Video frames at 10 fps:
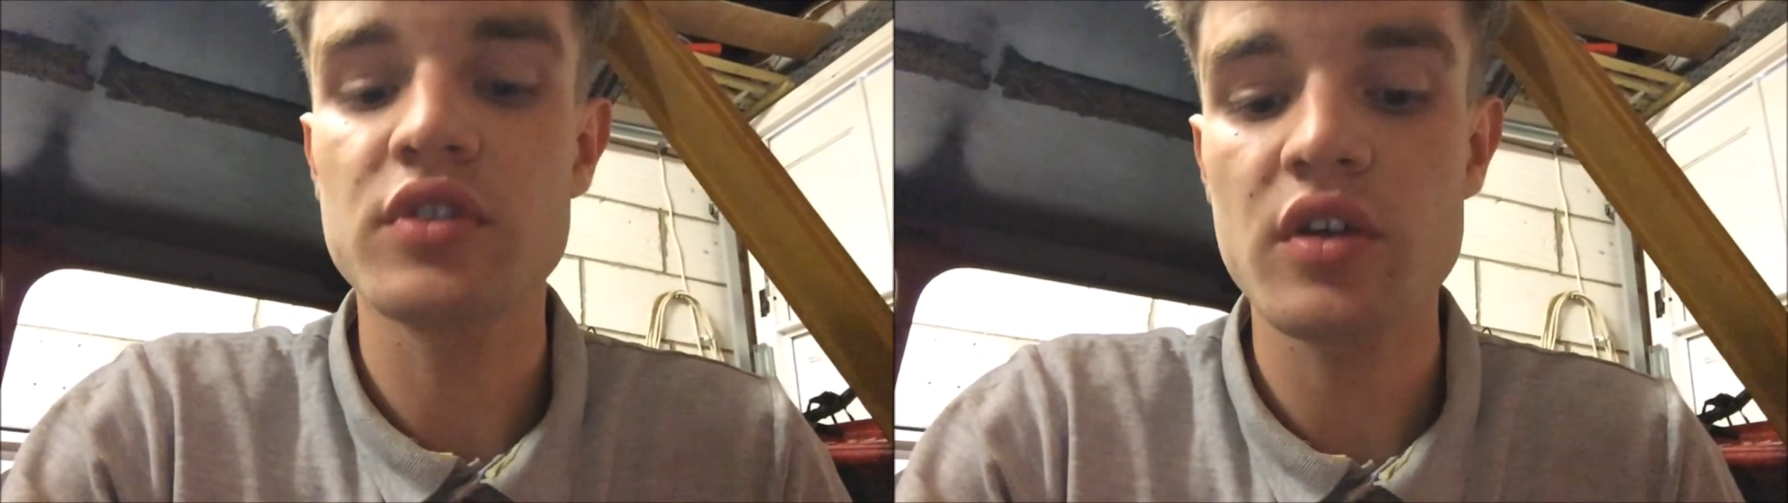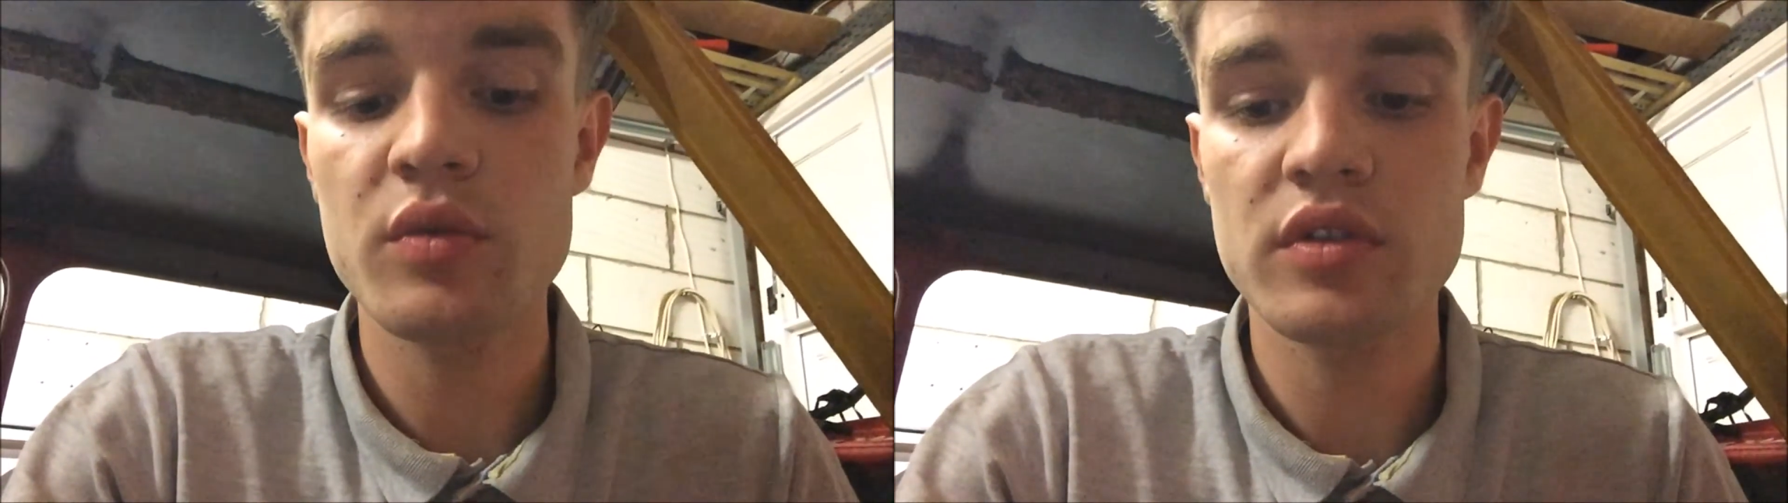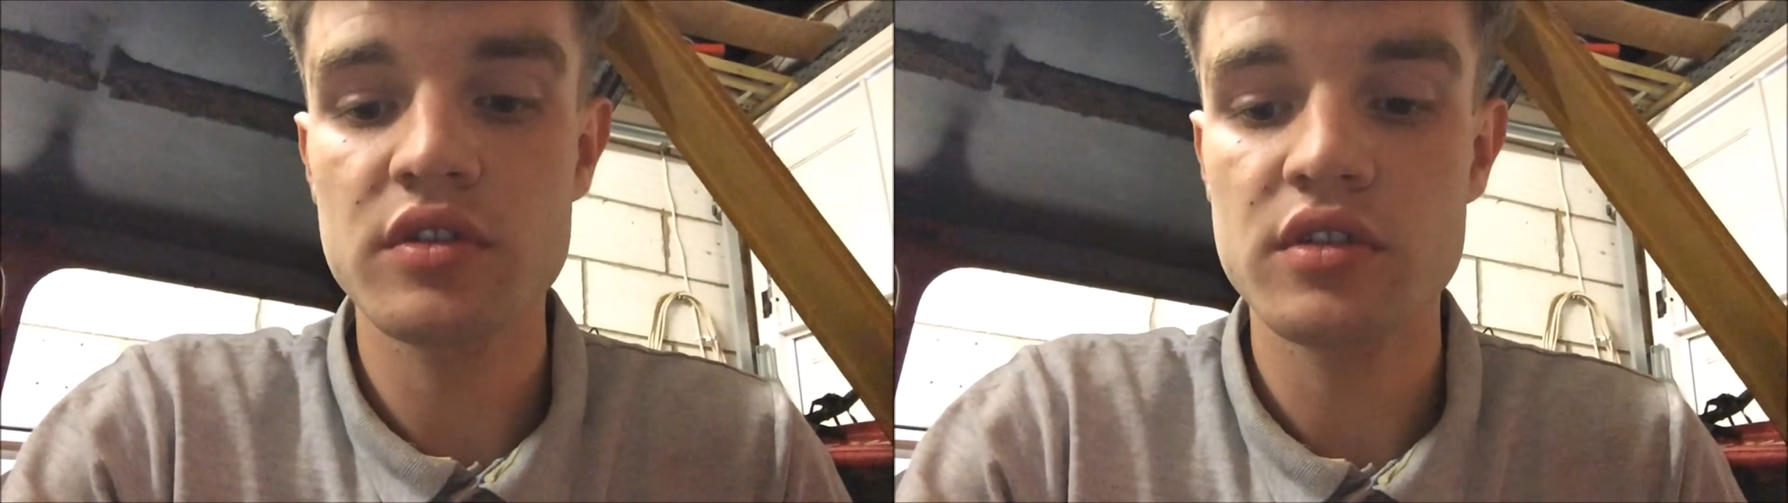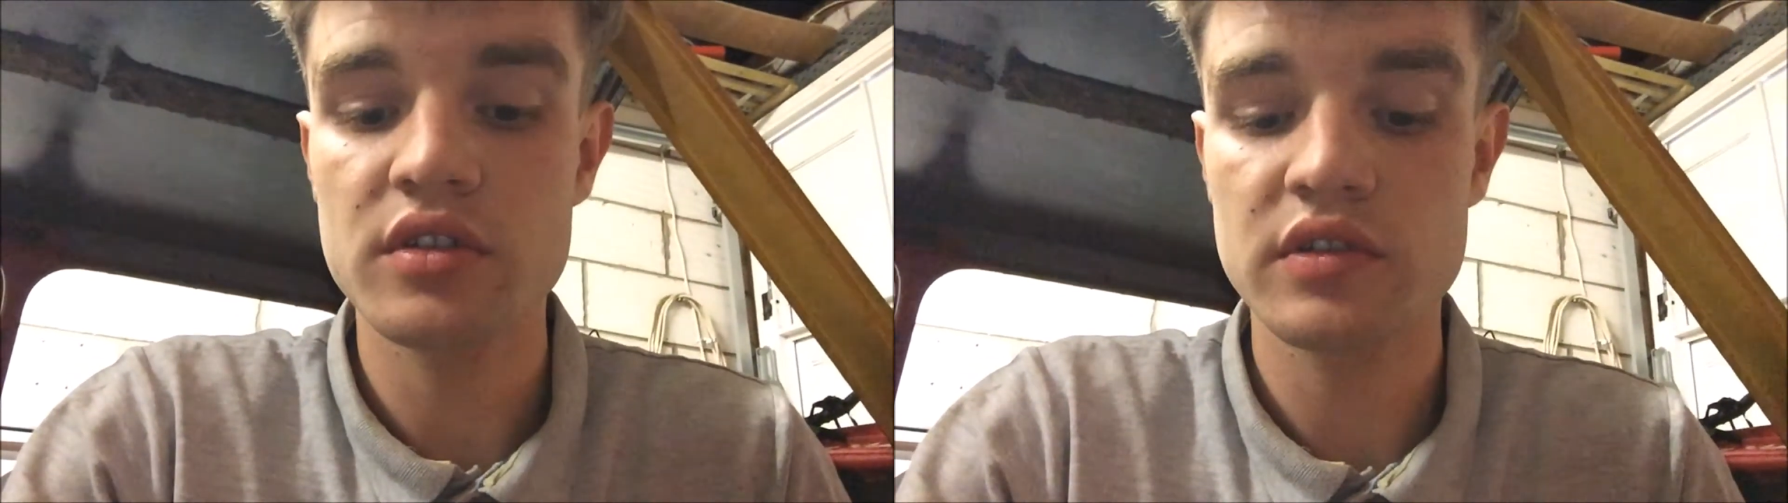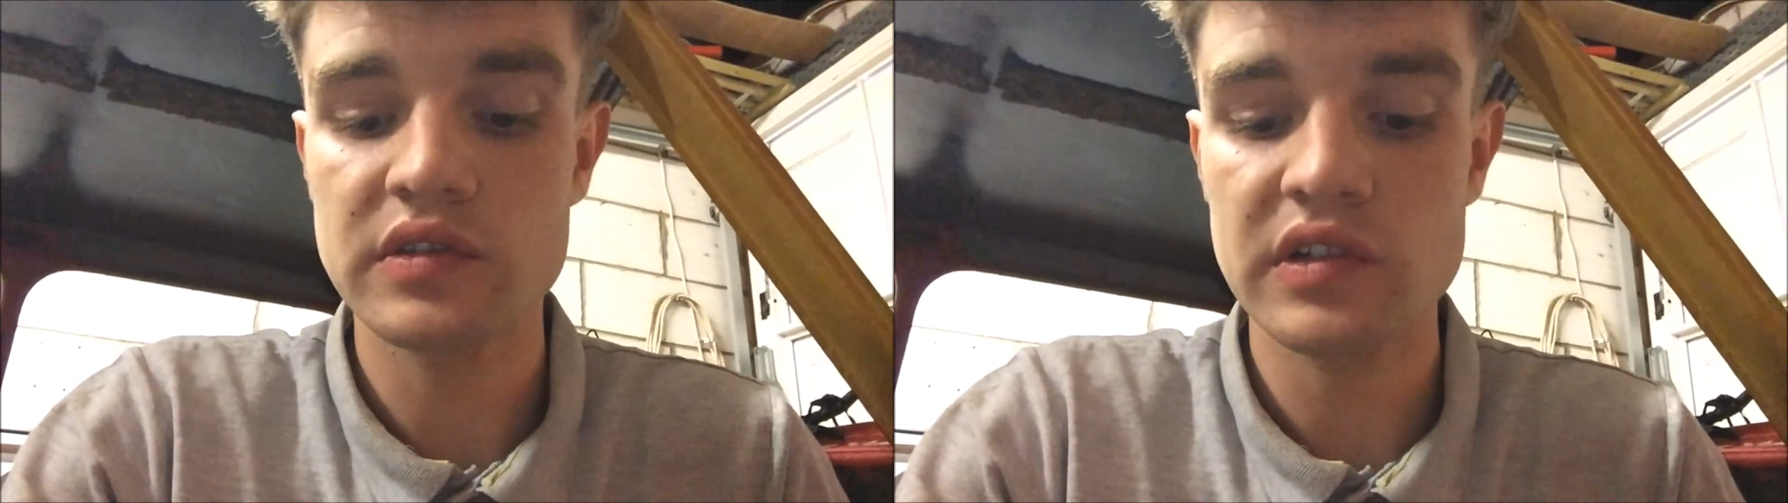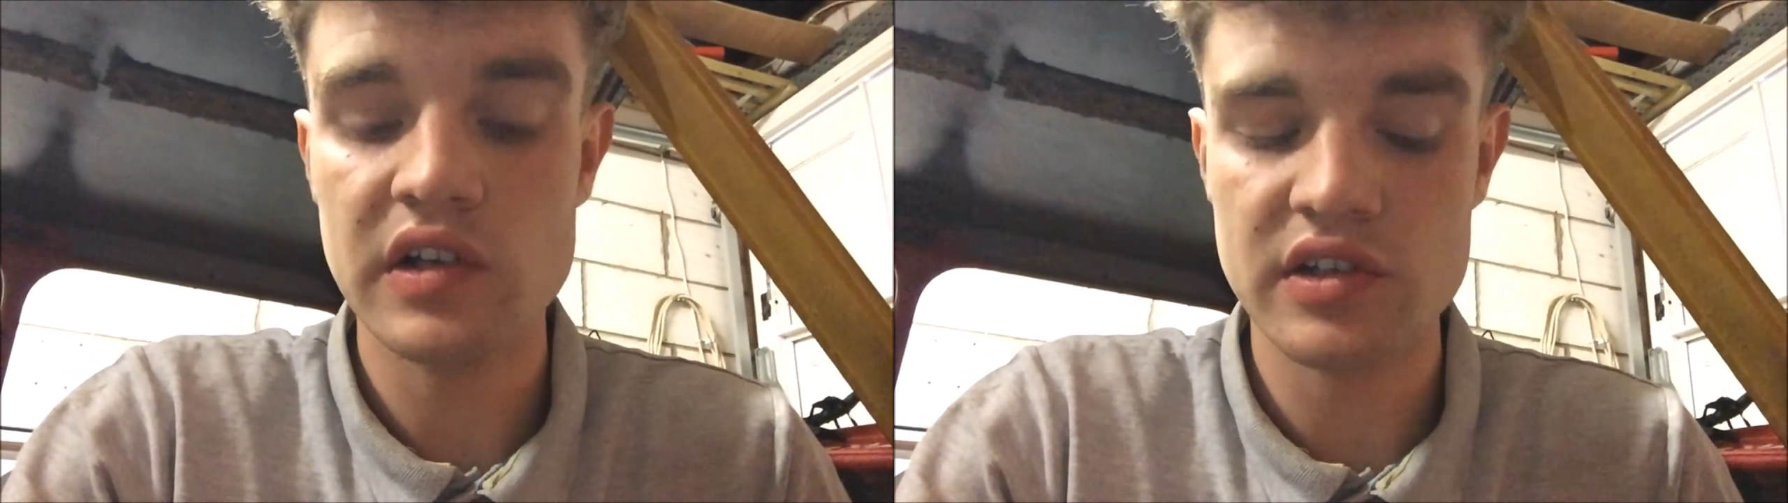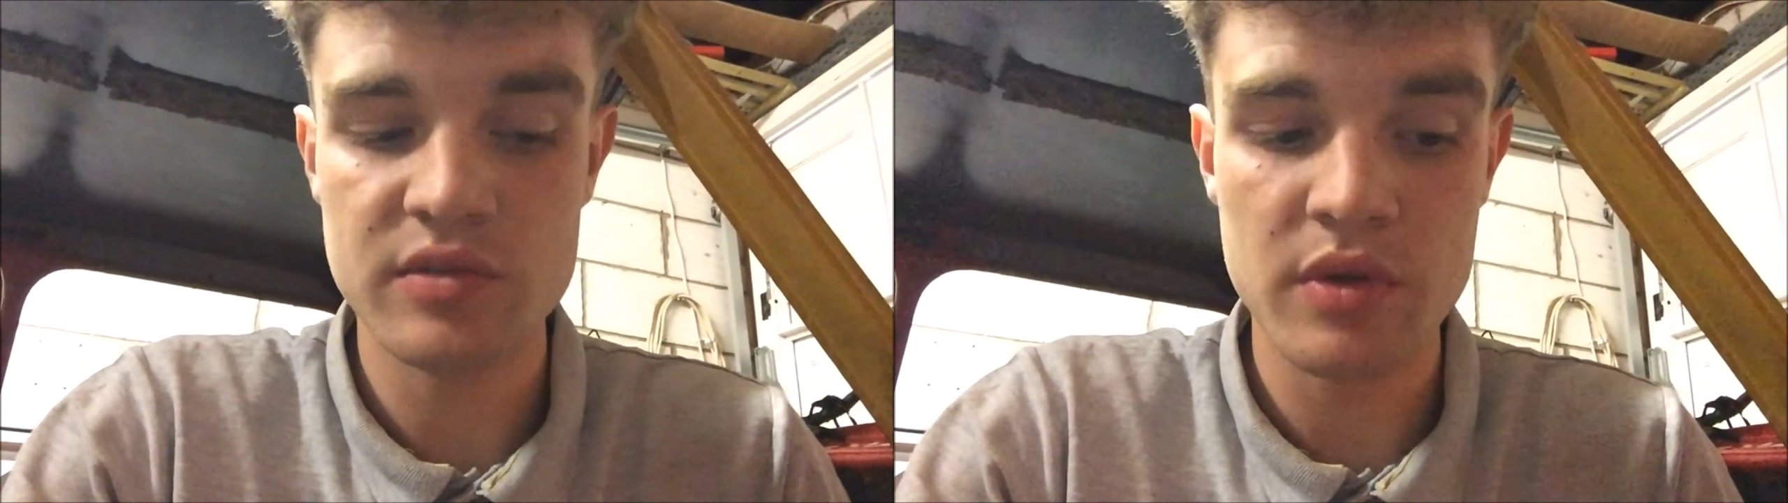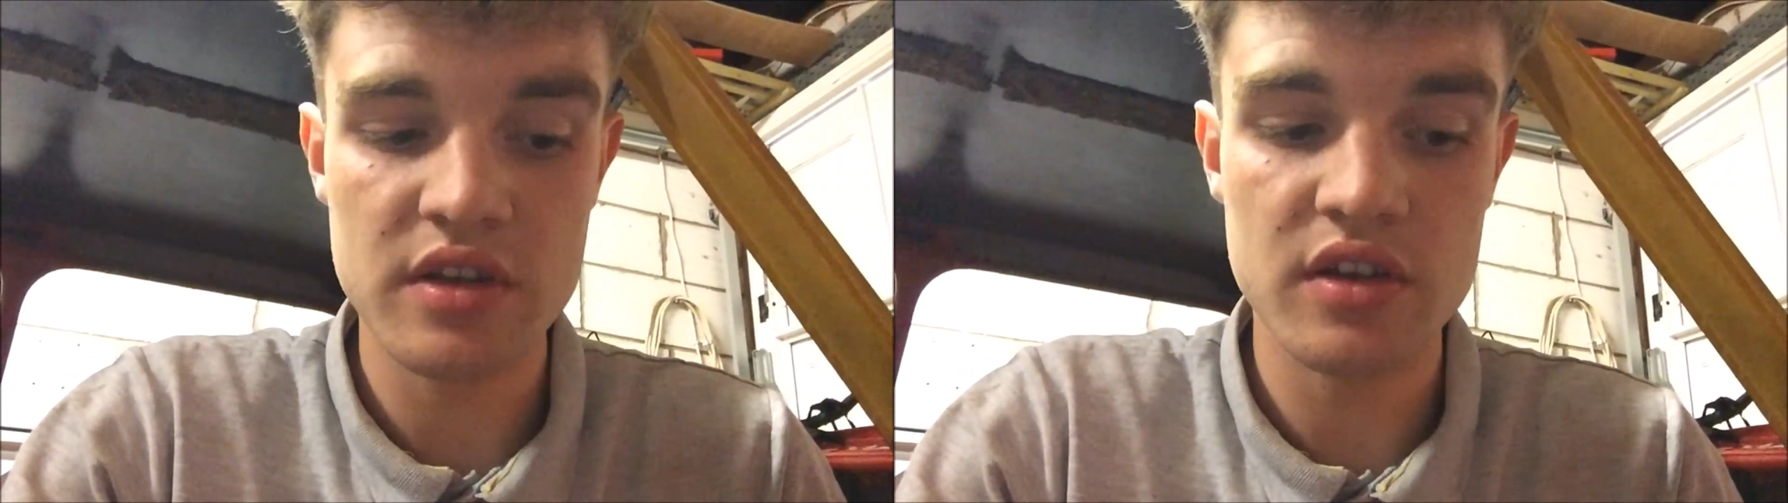do and spend